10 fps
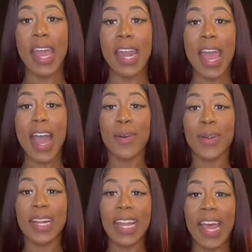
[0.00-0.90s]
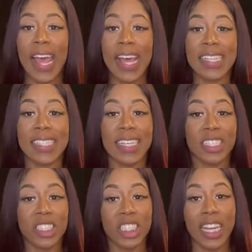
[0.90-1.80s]
an hourglass
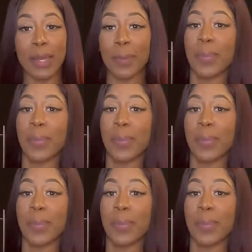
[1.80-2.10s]
shape.